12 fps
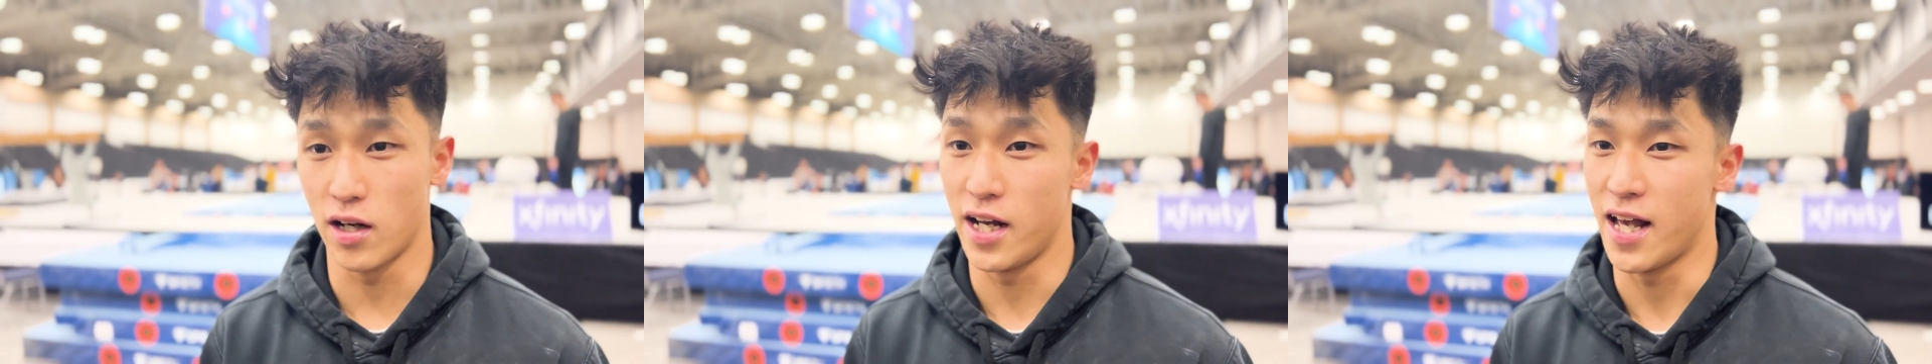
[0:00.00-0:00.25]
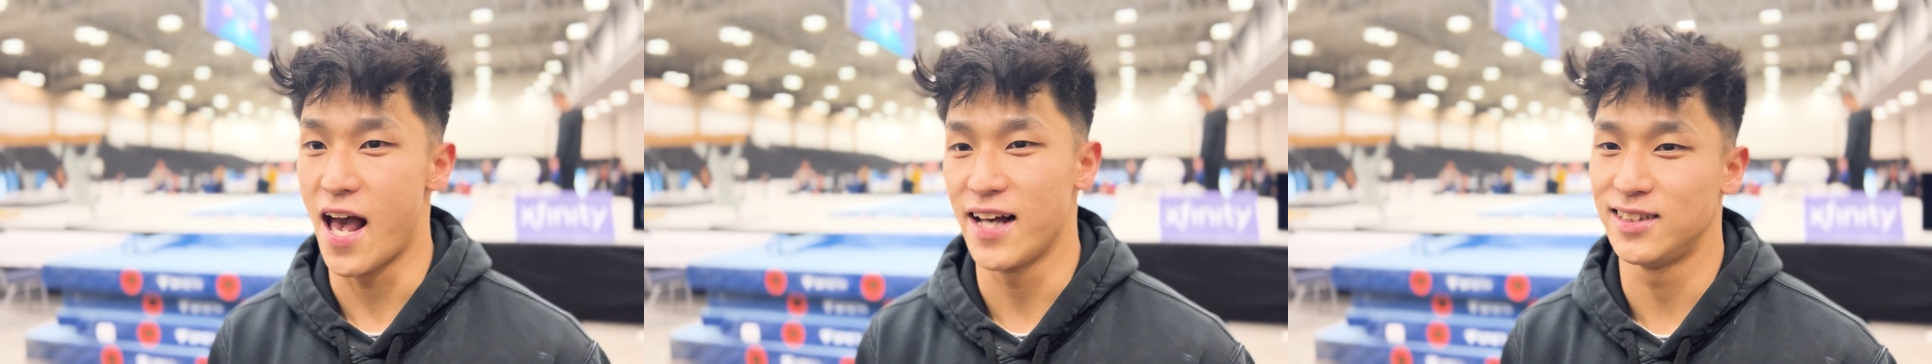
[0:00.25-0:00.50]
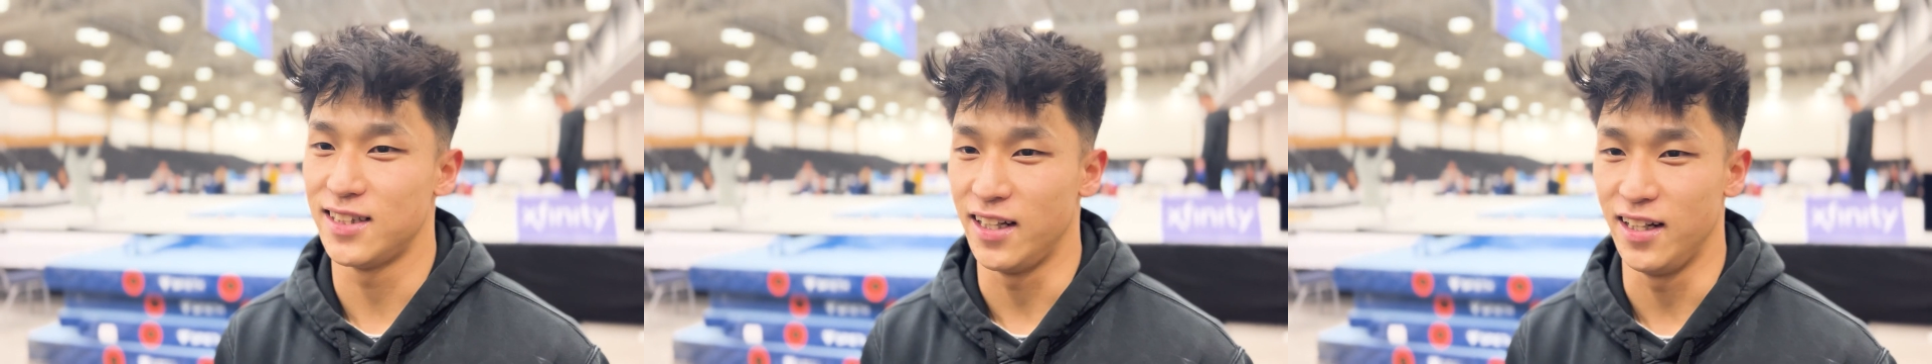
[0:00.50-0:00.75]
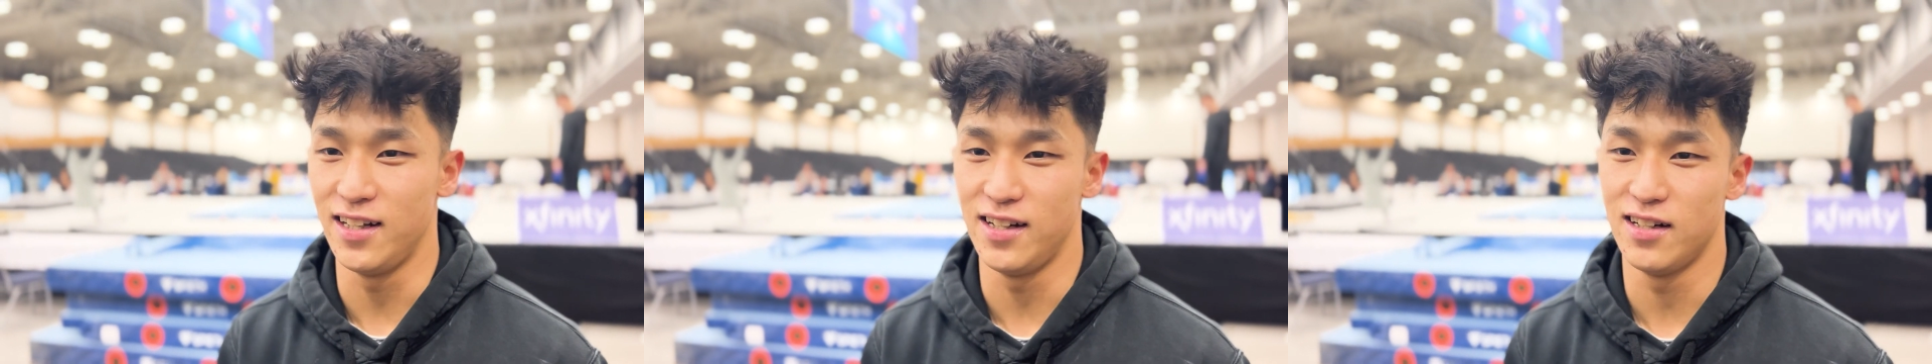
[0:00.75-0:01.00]
I had to
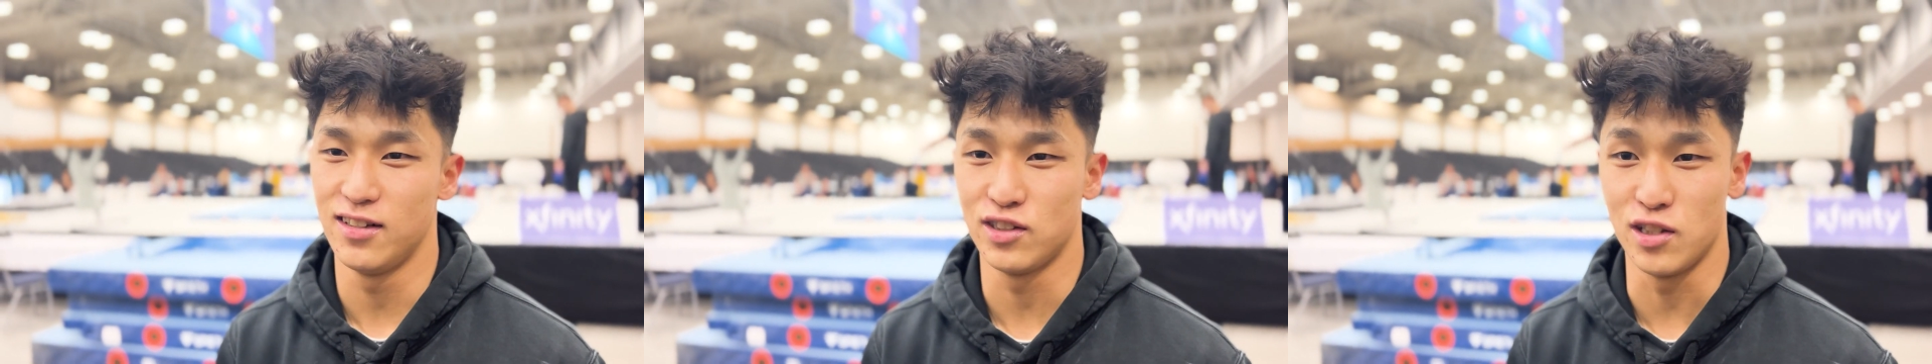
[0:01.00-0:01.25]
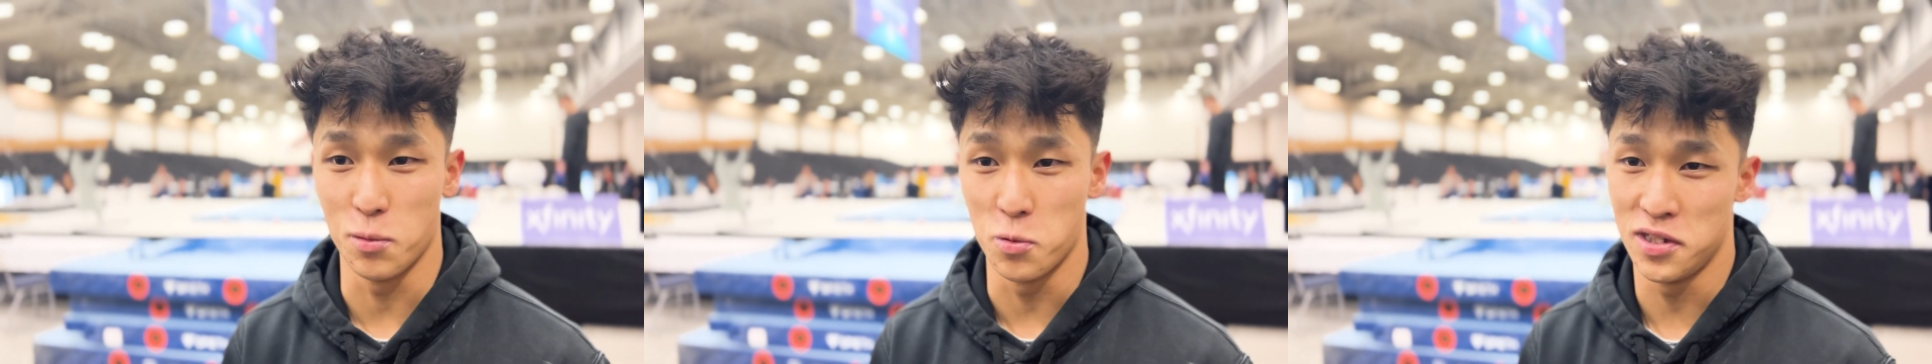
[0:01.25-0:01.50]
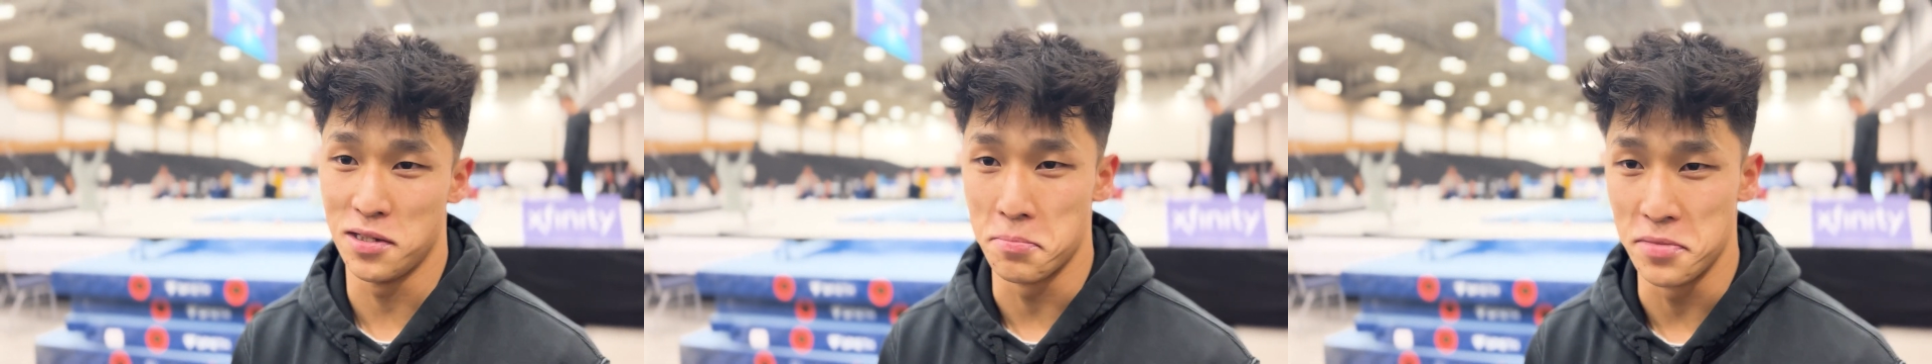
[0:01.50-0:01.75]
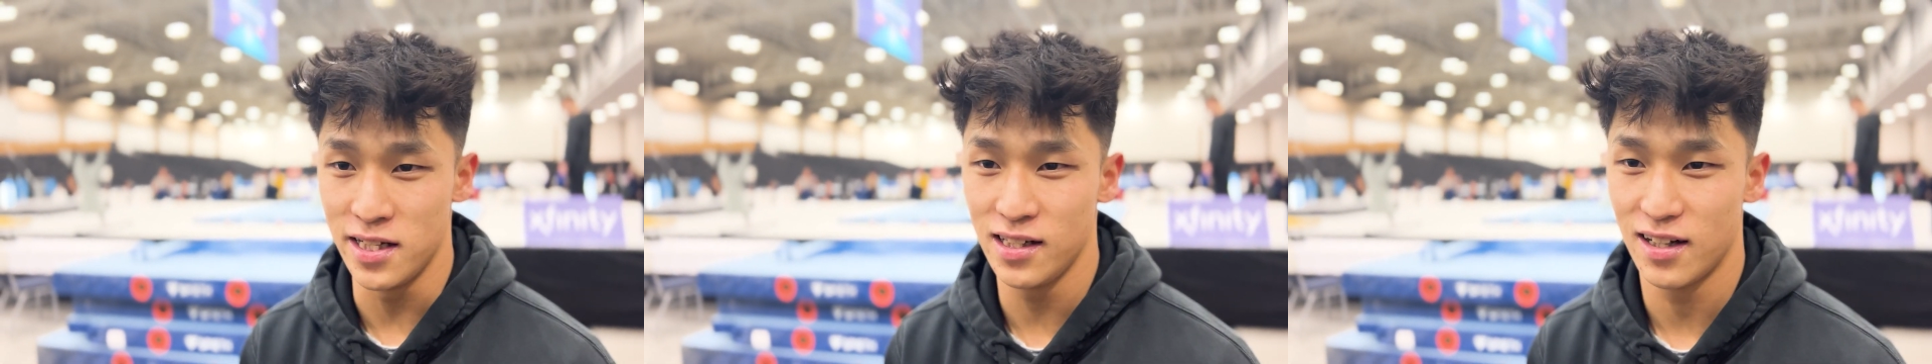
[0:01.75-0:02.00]
hit to win
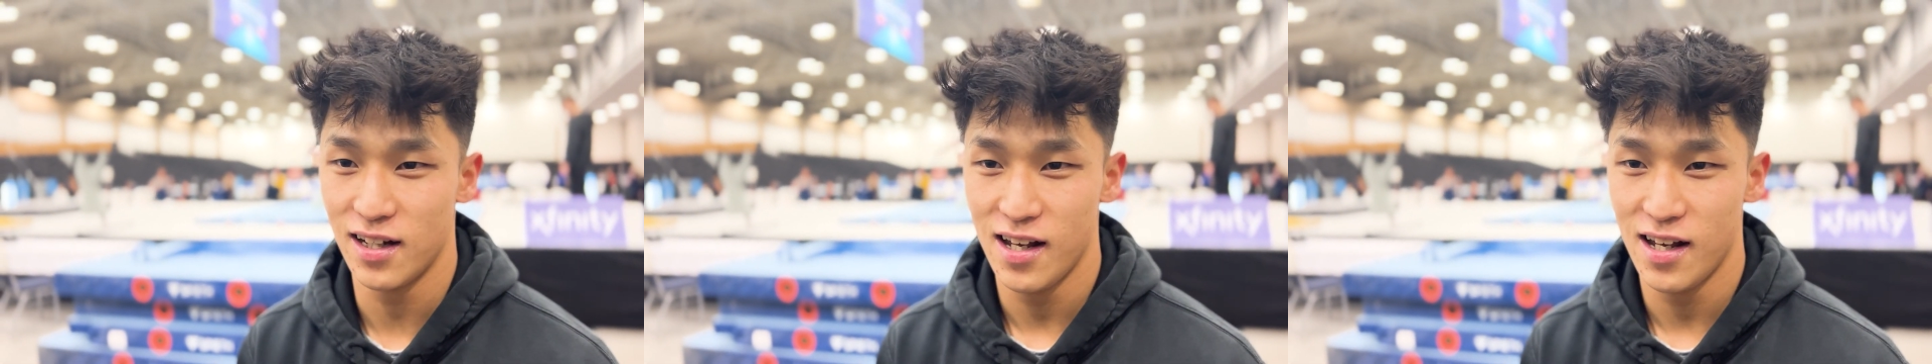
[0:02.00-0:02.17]
the meet,